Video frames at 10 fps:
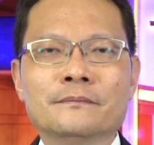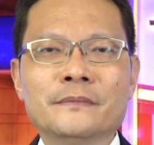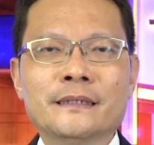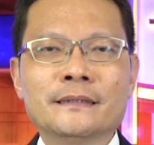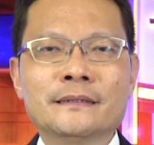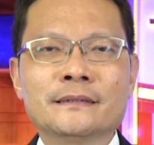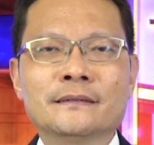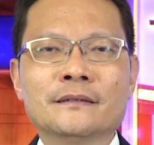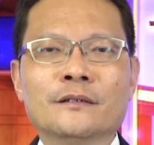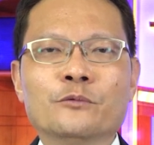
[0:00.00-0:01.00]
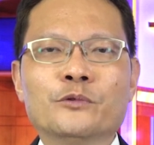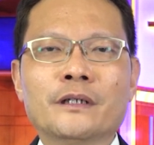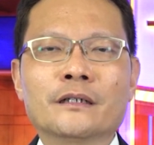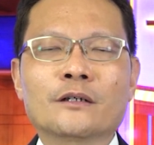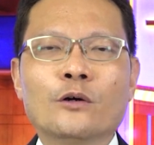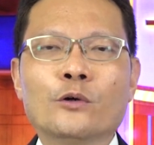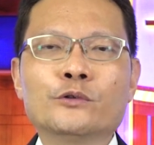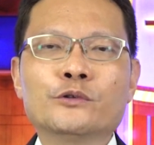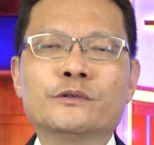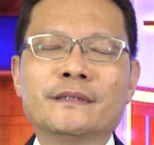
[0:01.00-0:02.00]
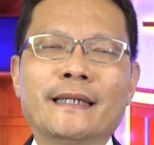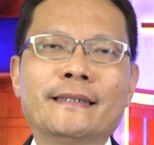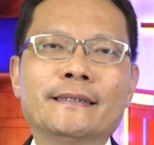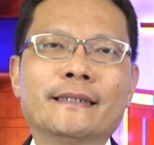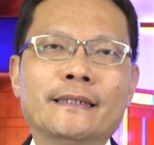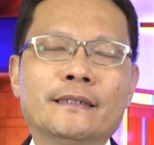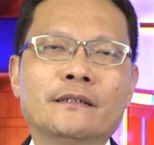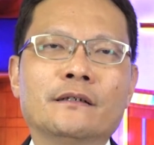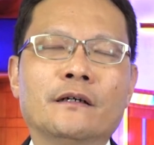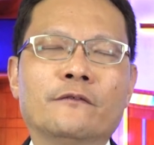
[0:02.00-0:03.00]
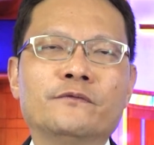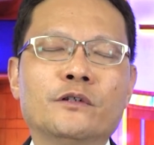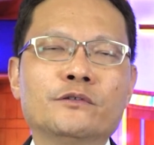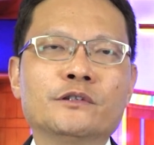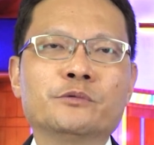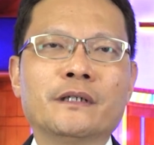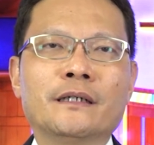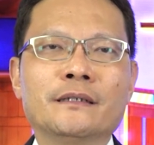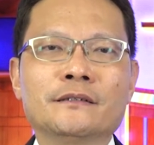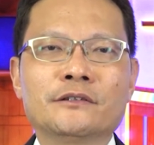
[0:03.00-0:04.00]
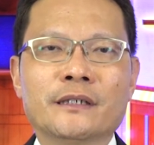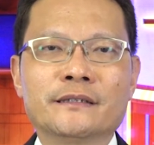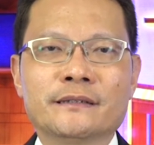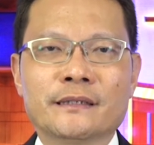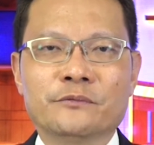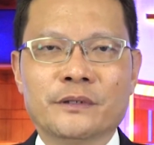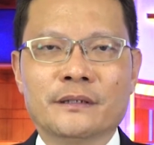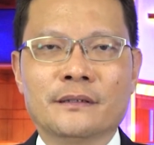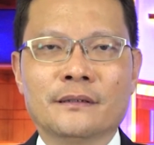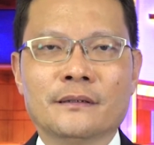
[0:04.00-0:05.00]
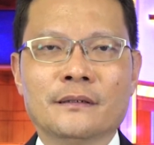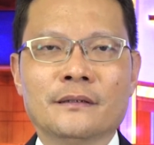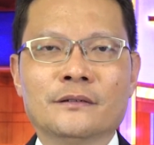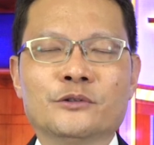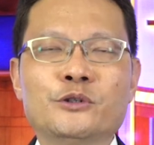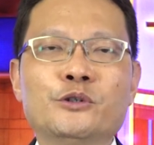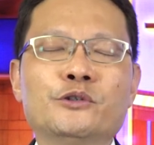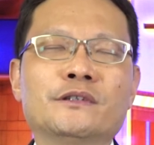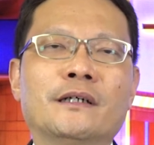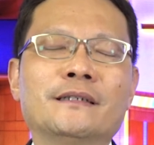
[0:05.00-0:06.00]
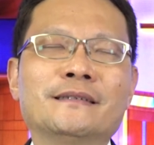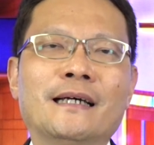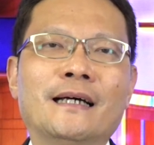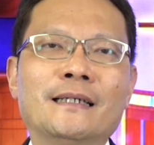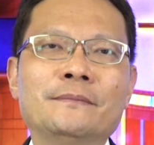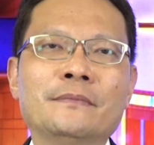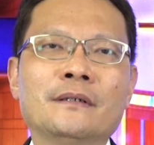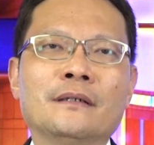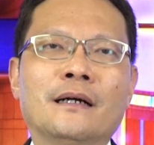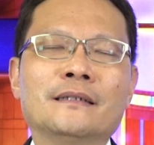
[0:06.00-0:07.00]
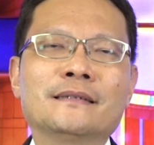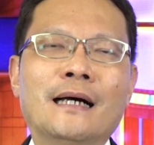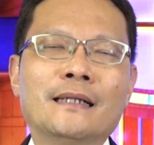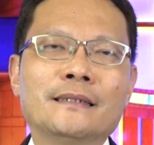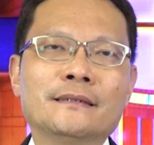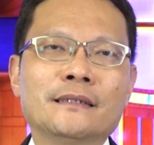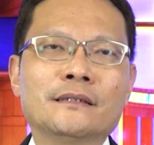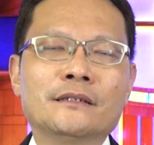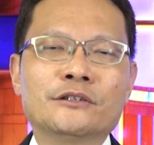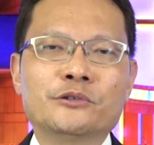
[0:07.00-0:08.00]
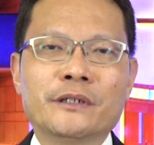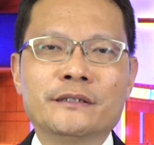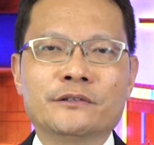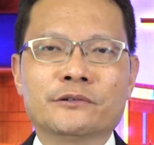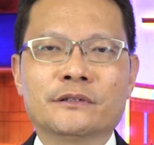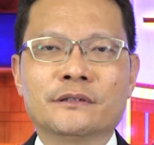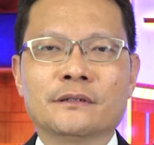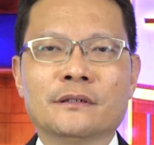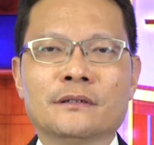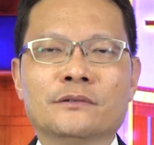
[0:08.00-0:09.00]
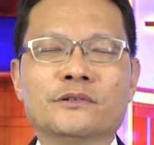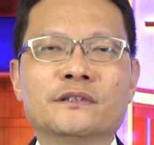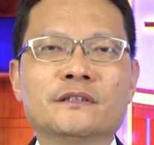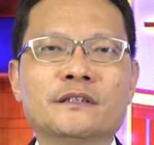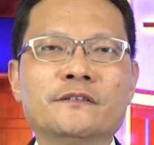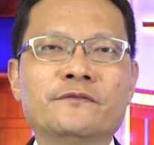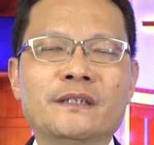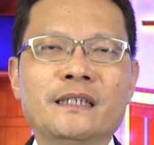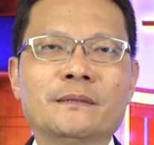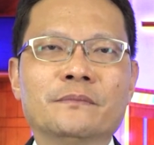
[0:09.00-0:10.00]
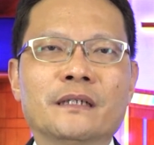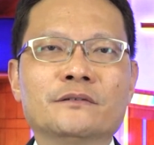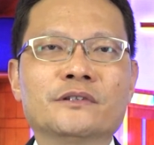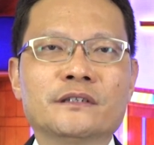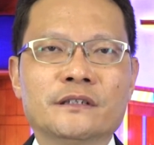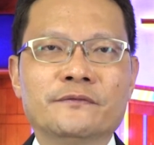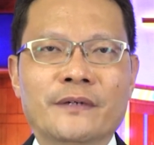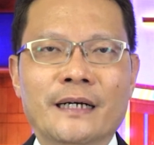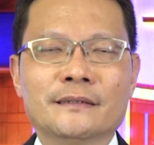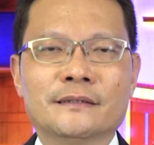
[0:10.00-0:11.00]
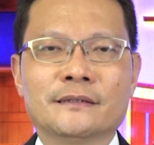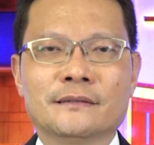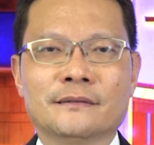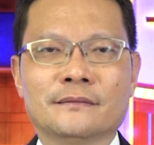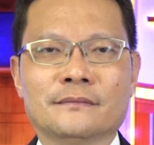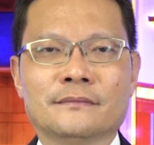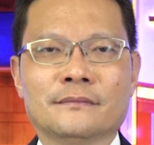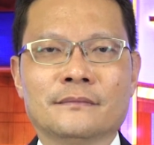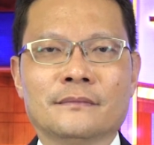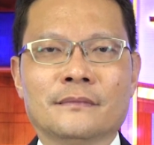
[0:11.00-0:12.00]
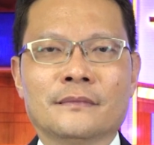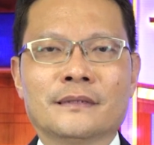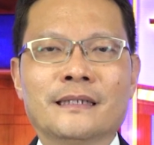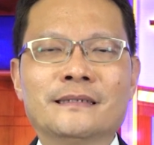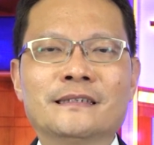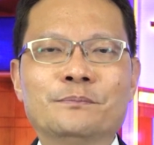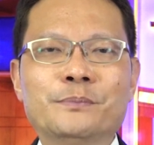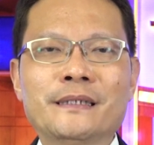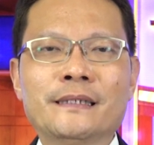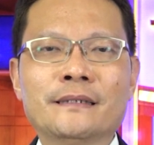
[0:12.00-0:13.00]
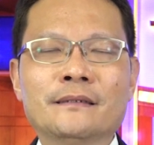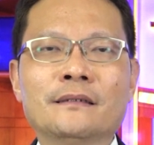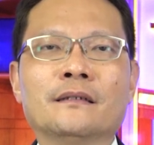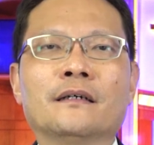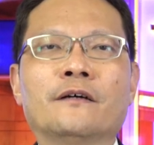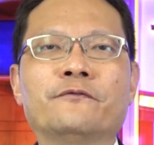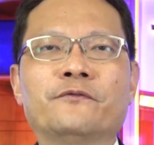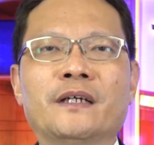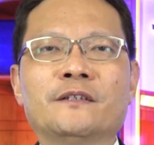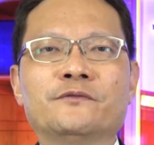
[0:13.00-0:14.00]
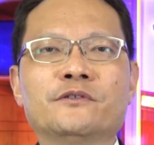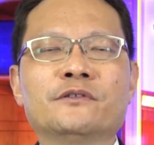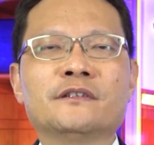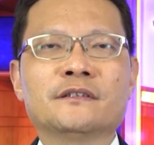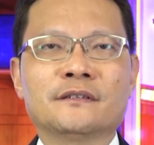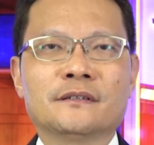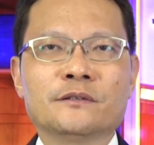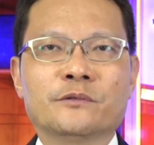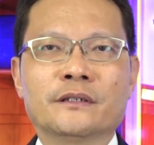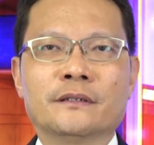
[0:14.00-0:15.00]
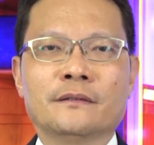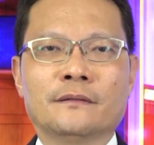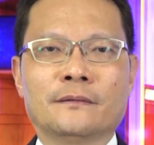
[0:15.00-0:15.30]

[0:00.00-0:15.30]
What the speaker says: means we are called to take care of those we are entrusted with, to use our time, our talent, and our treasures to serve him and to serve others. That is being a faithful steward.